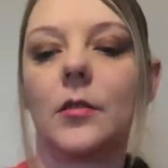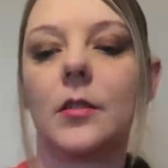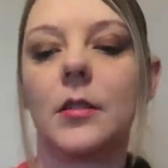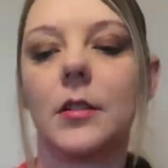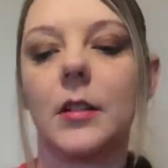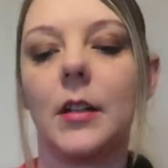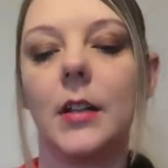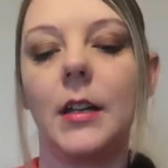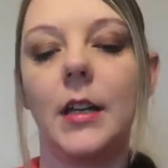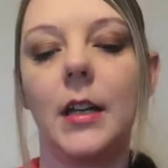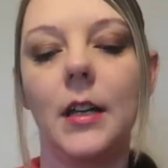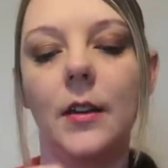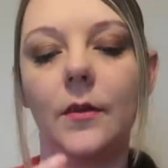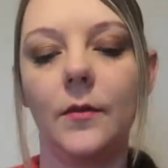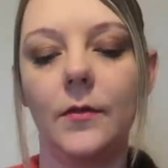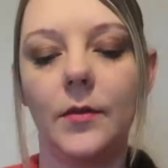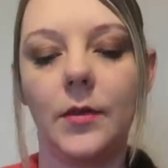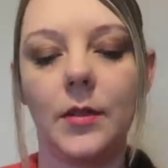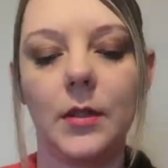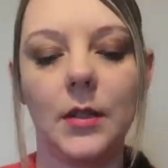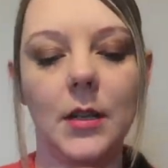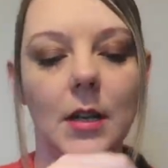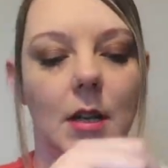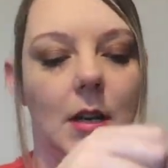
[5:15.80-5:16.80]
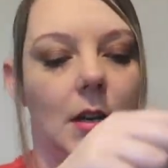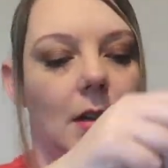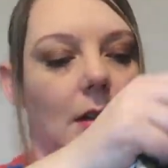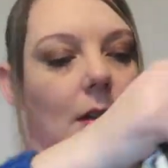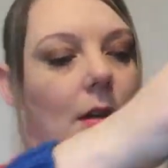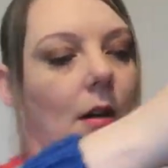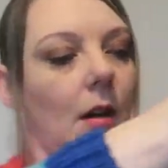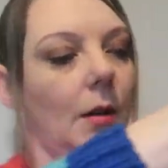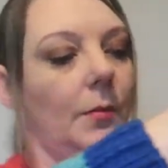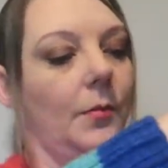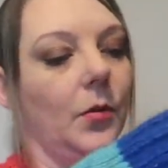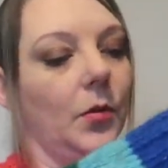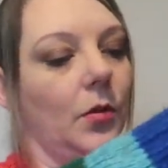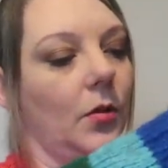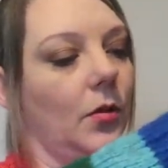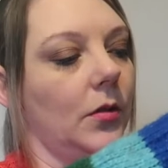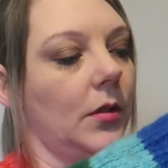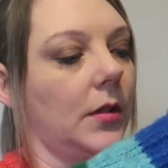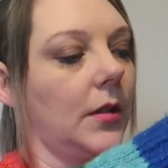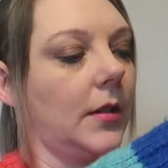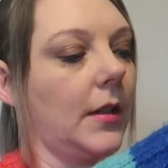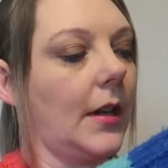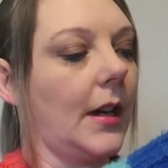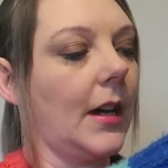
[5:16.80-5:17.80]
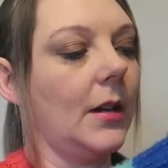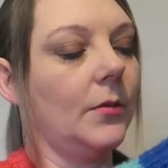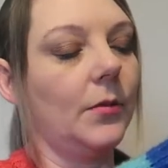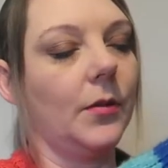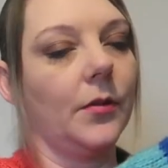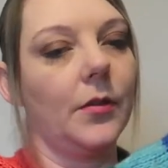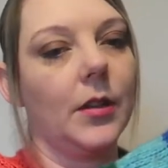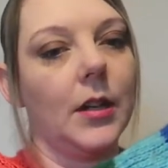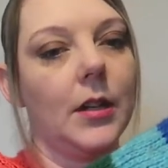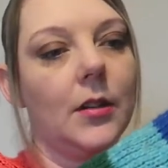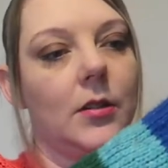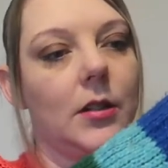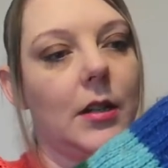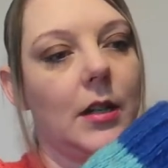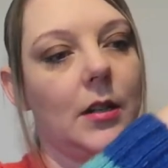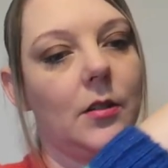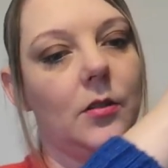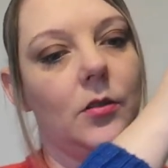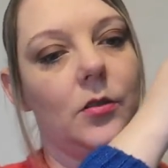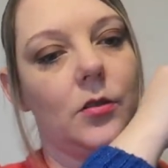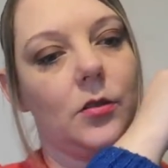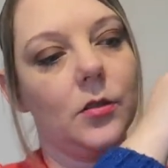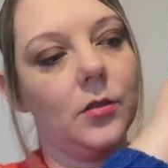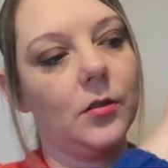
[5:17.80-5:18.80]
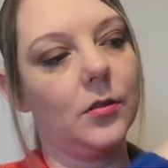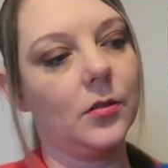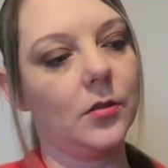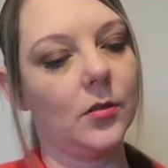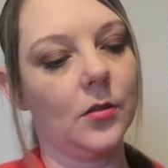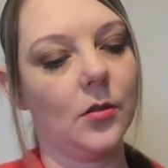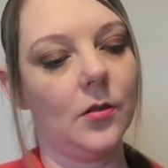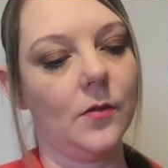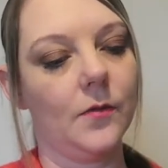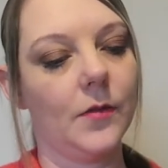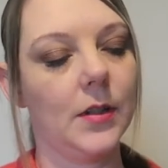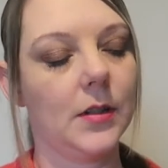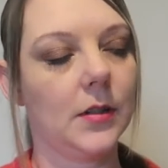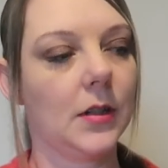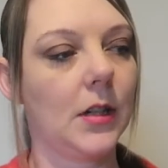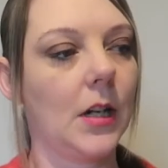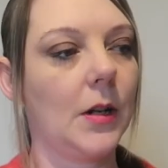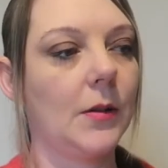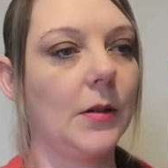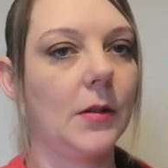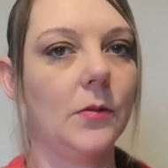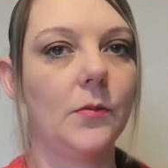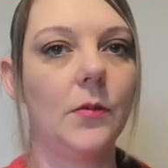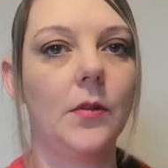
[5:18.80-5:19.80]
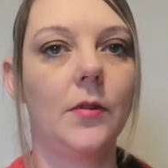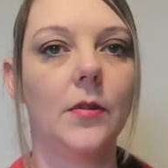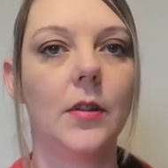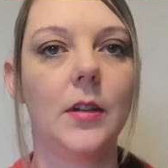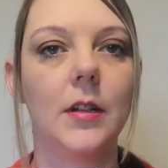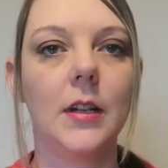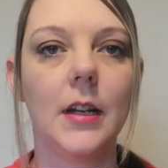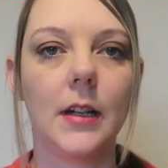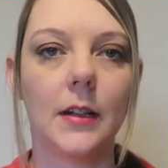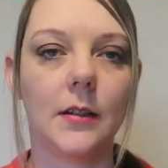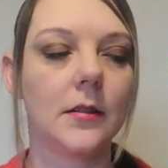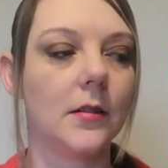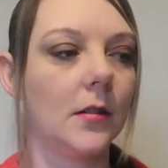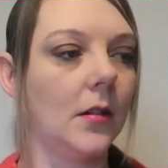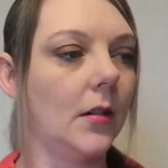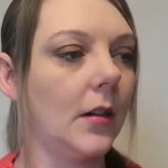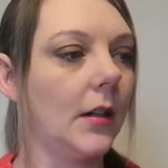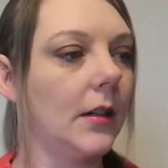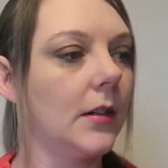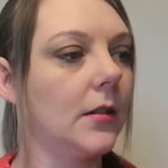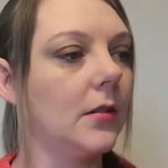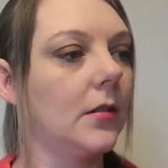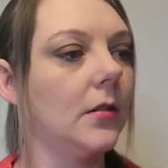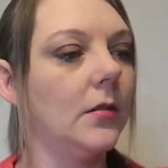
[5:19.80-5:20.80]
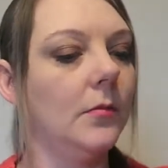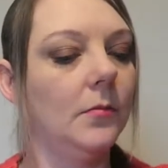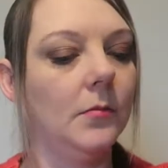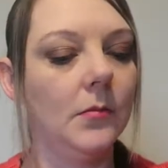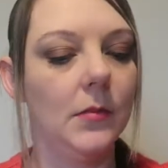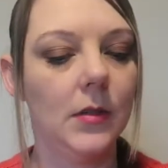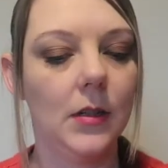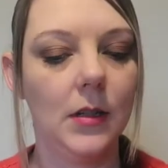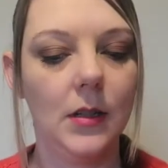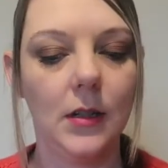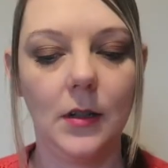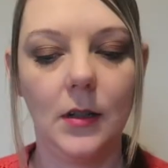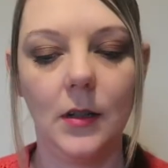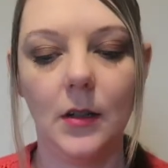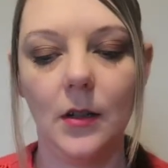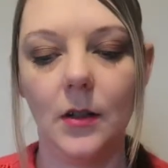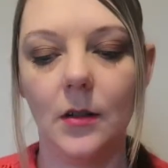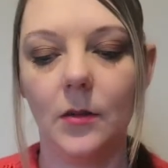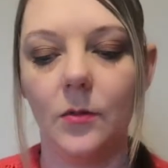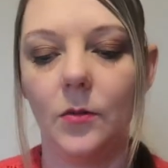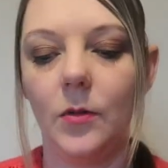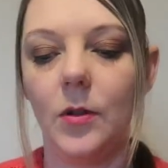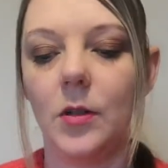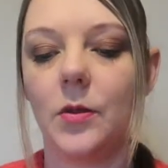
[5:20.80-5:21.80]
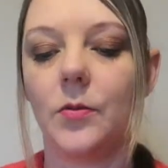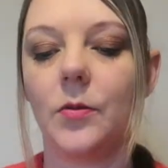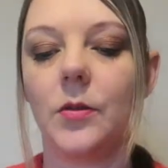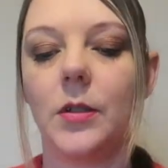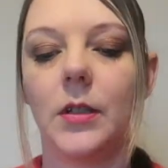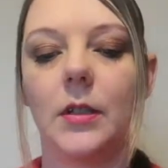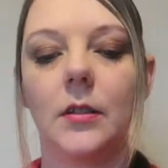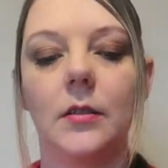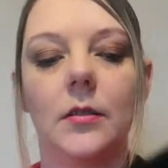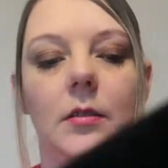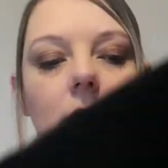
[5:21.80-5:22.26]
sleeves. I bought that with the intentions of it going with the next item, which was in the